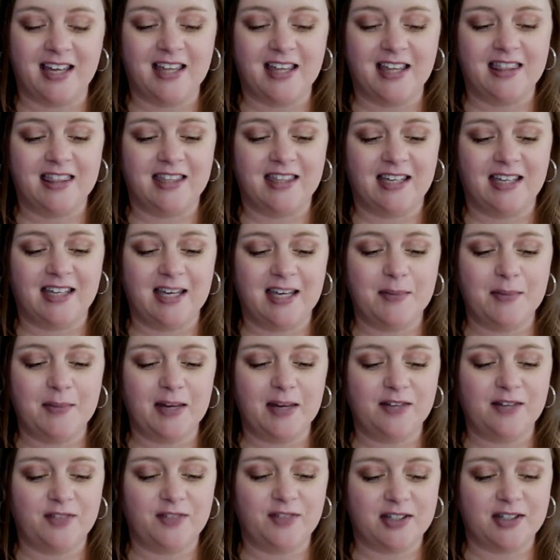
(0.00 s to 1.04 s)
The key
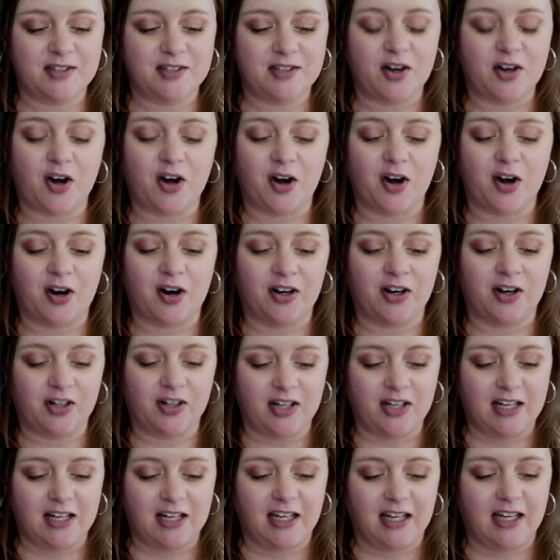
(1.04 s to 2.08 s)
benefits are
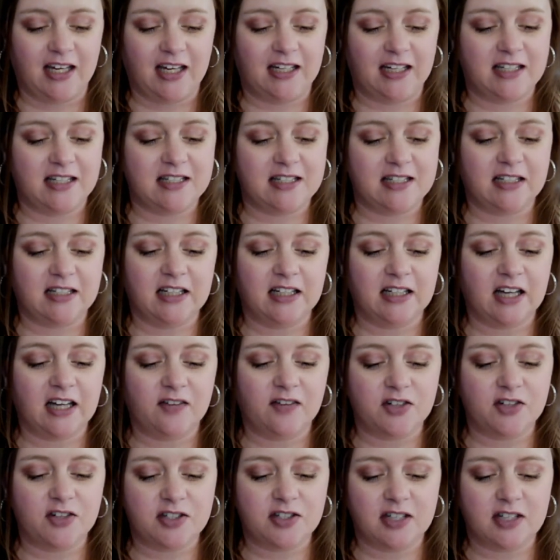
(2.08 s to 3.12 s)
it instantly
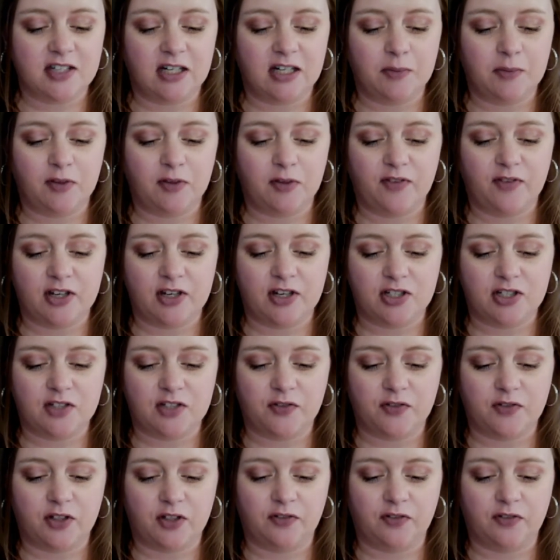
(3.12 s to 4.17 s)
covers skin imperfections
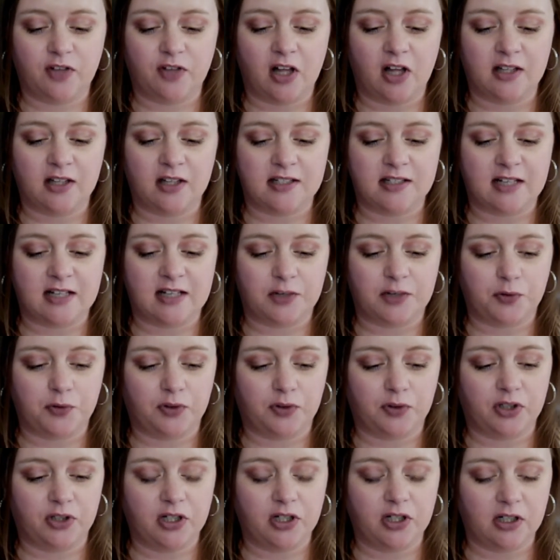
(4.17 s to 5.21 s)
for a flawless
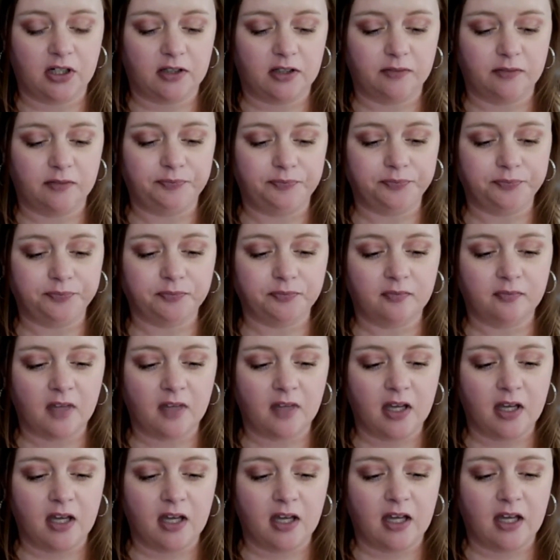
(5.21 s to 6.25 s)
natural look.
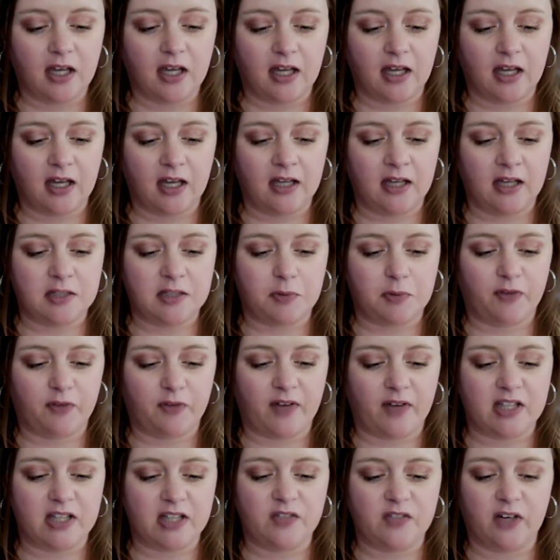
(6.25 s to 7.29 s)
It
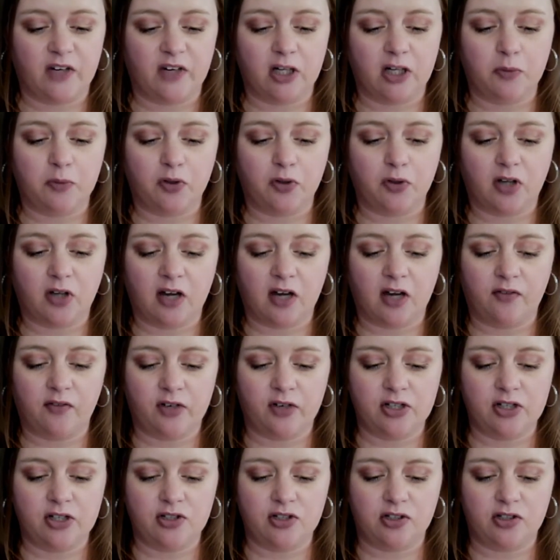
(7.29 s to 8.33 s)
provides variable
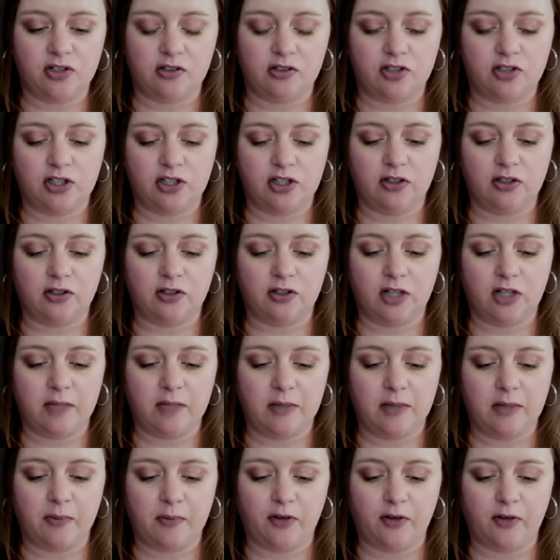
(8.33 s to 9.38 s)
coverage, sheer and
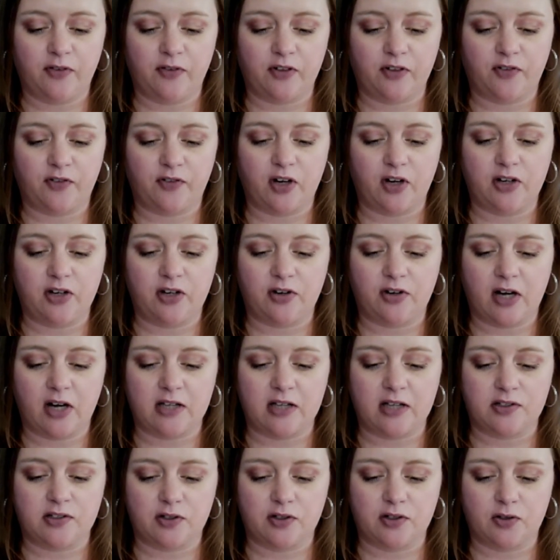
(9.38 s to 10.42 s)
creamy, perfect for under eye
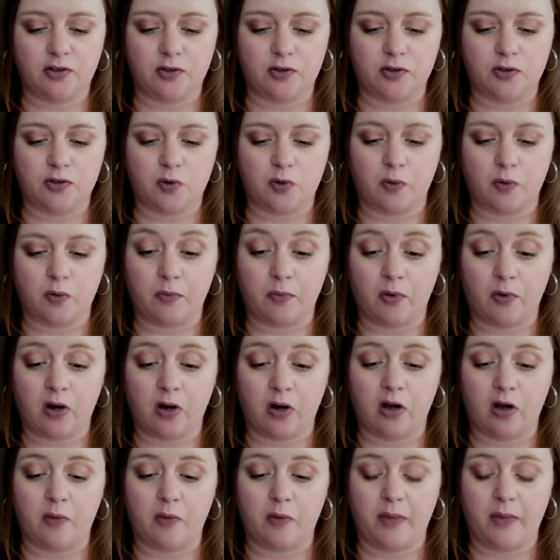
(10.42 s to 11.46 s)
circles or
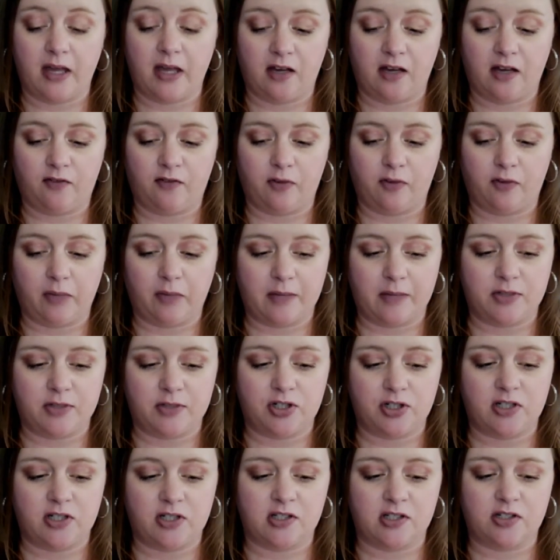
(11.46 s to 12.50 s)
more opaque for
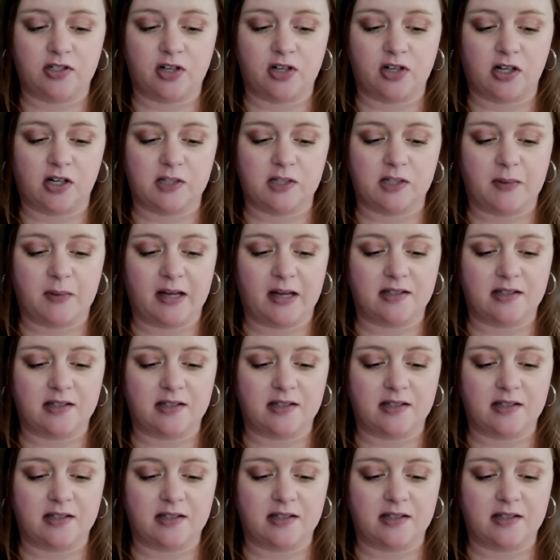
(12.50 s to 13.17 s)
blemishes, dark spots,